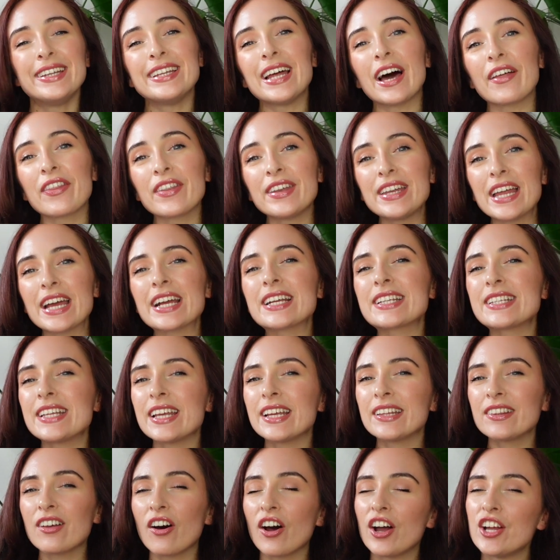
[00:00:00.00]
Now, the next
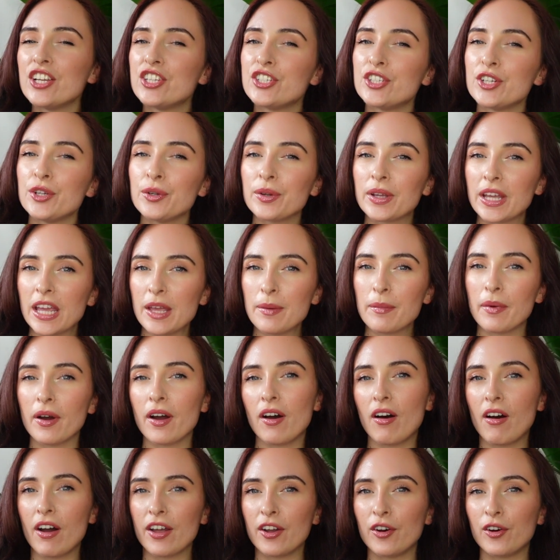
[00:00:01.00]
thing that I do keep my
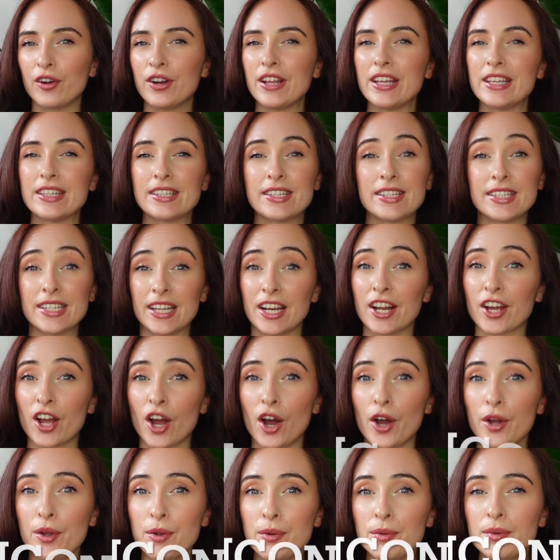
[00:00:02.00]
eye on is
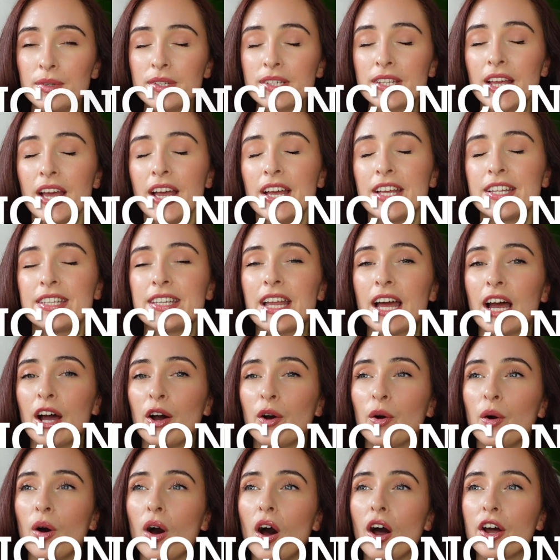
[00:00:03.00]
silicones.
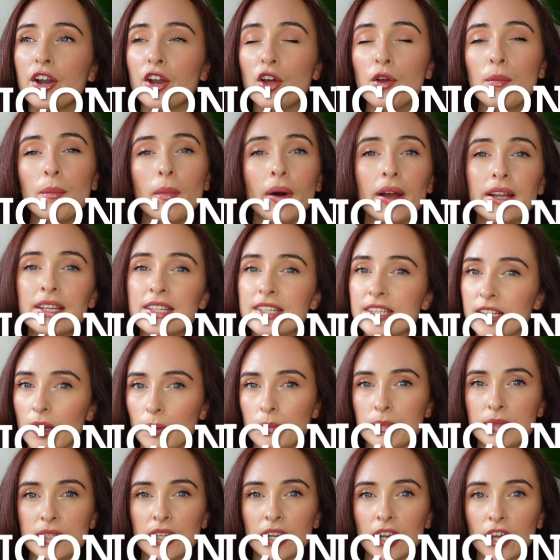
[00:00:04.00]
Now, I don't mind some
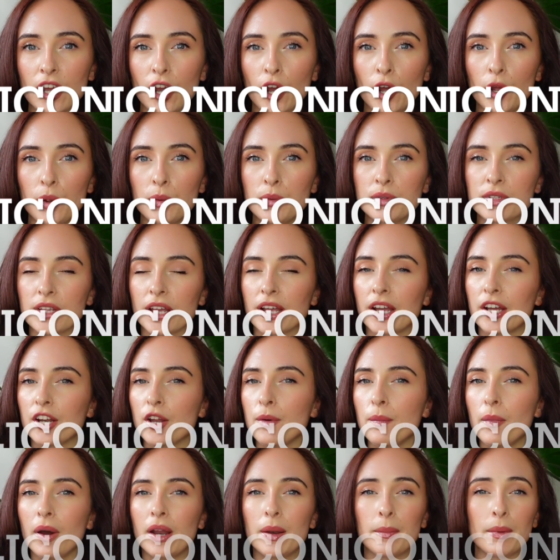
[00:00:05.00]
silicones, like I
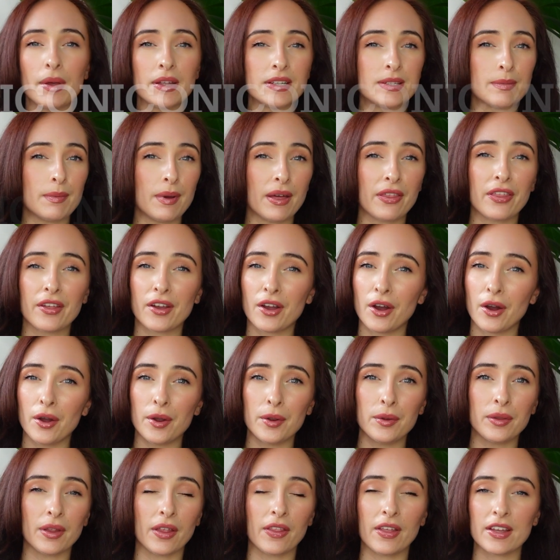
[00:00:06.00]
don't mind a bit of
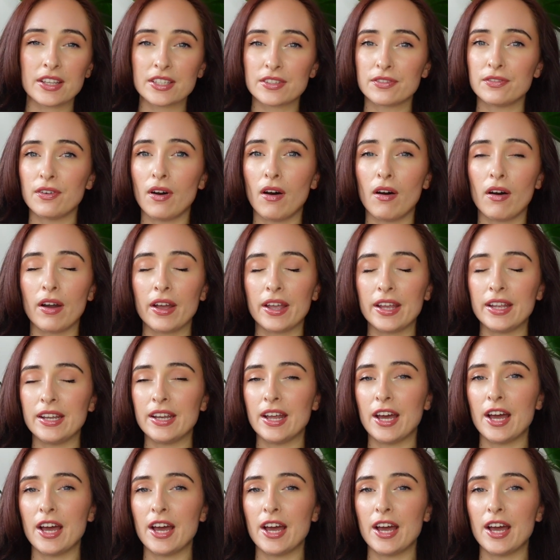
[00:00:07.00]
dimethicone, like that's fine.